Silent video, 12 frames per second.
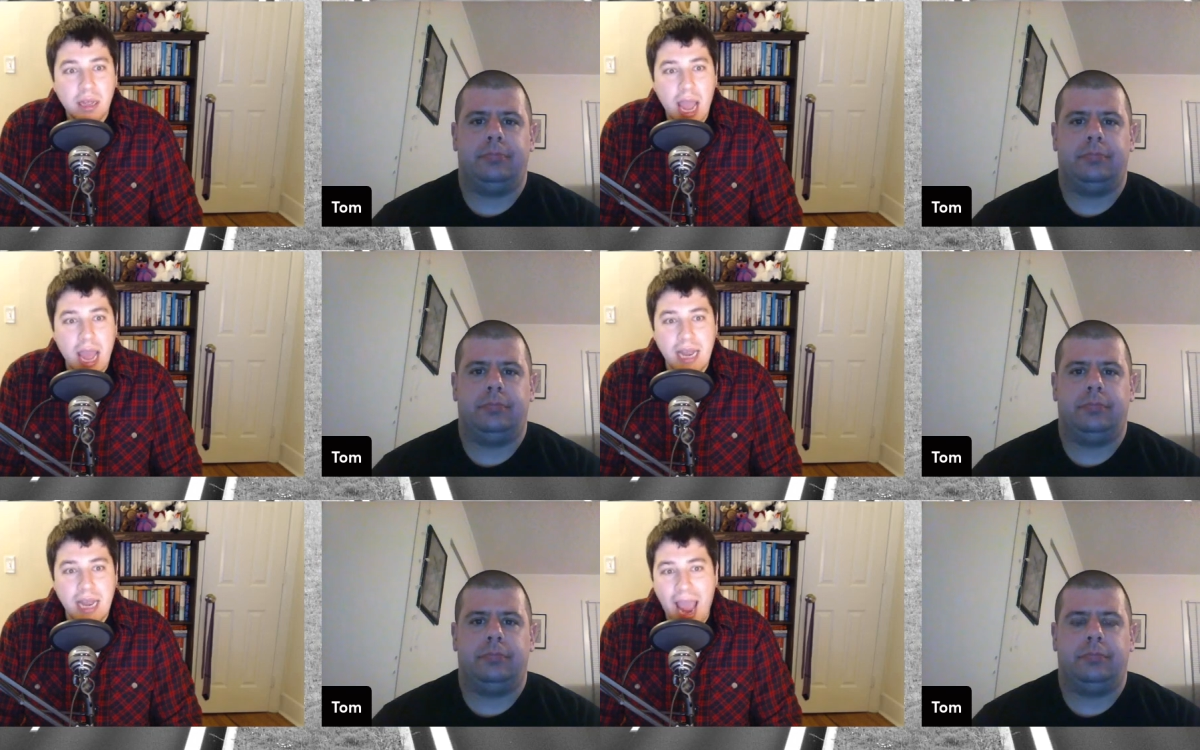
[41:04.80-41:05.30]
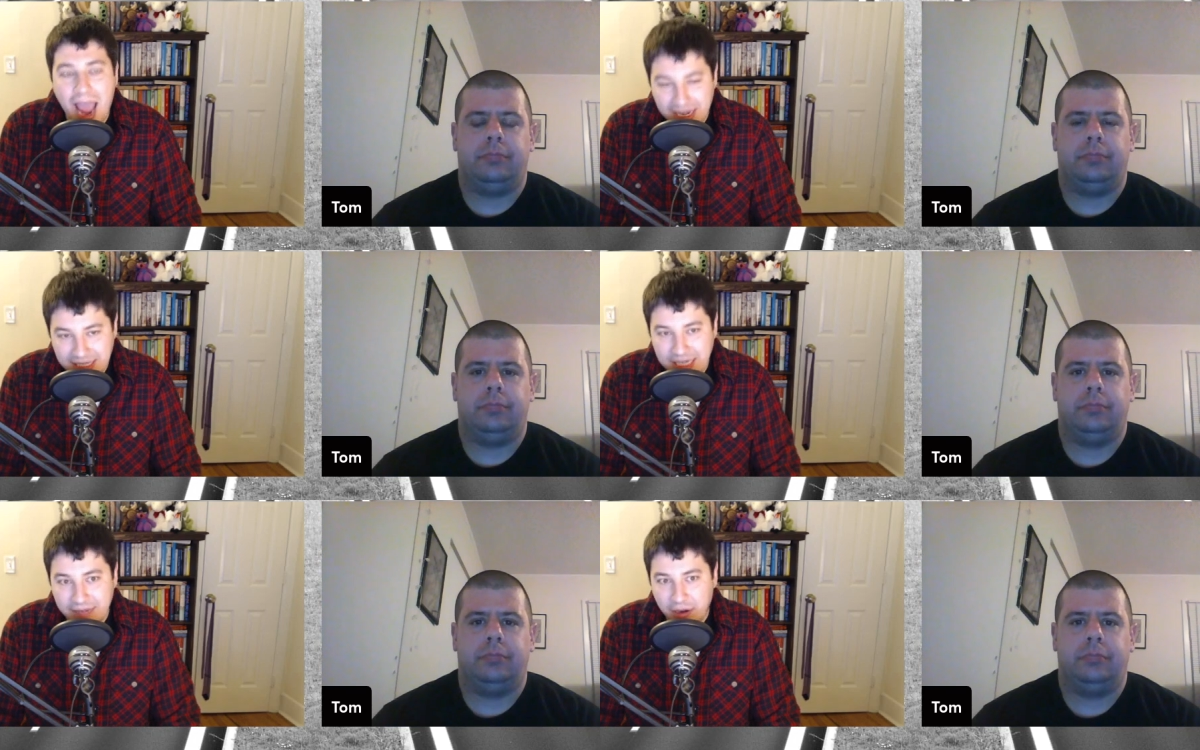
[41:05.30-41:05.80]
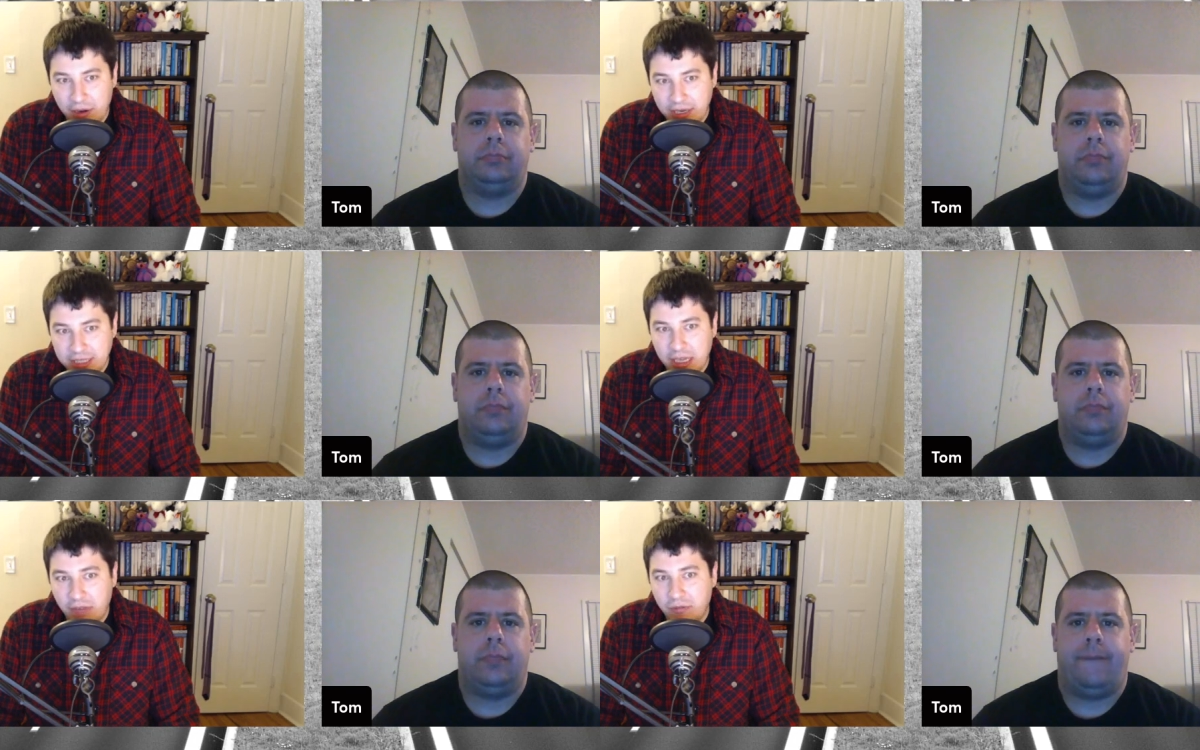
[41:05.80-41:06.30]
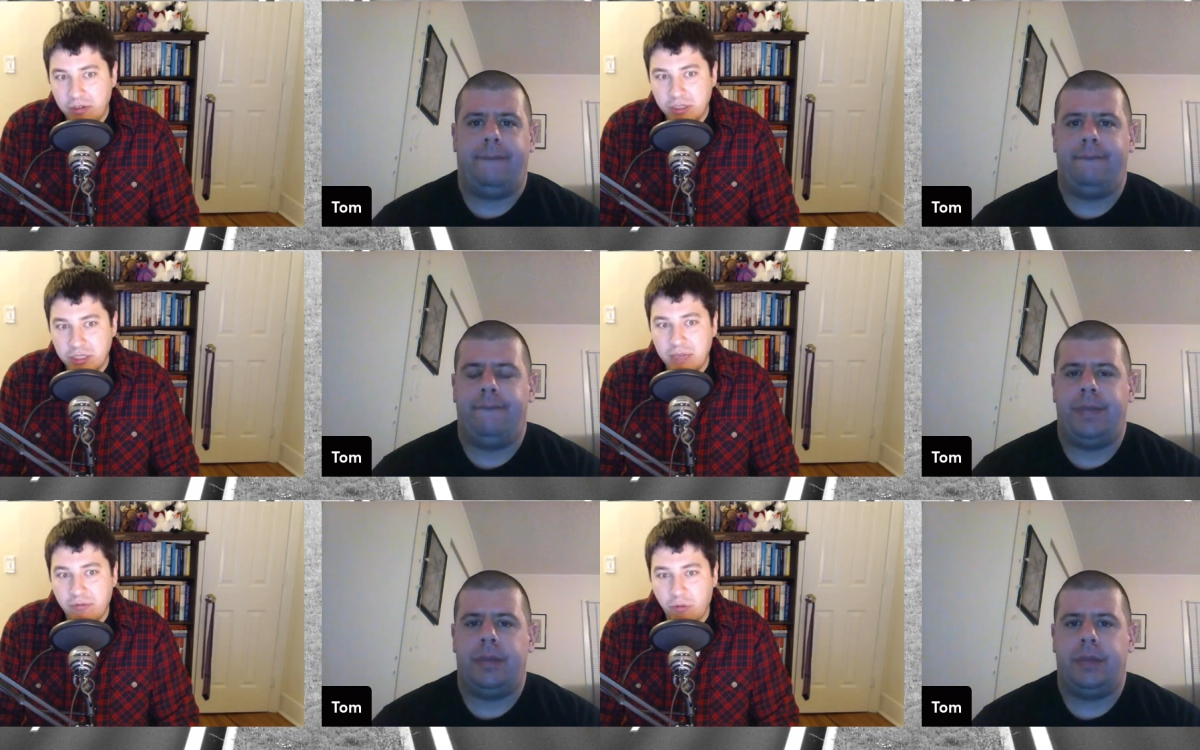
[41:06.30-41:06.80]
Speaker 1: and acting very
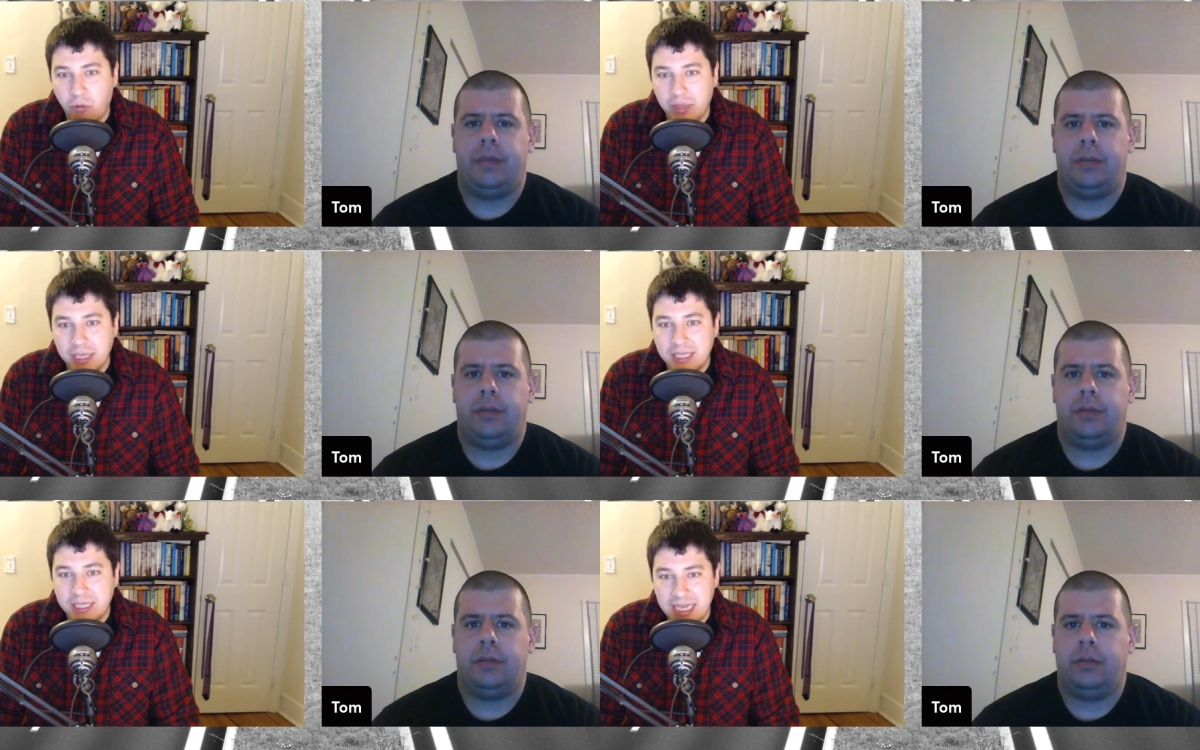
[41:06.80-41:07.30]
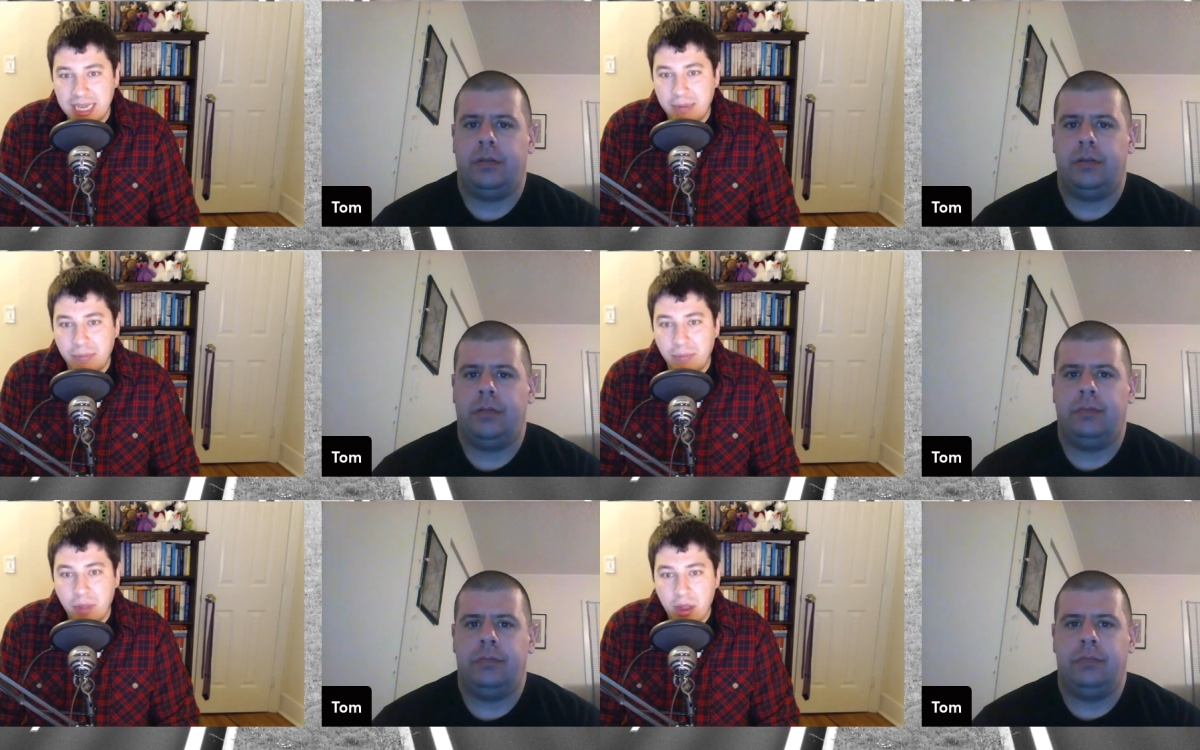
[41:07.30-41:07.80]
selfishly for this team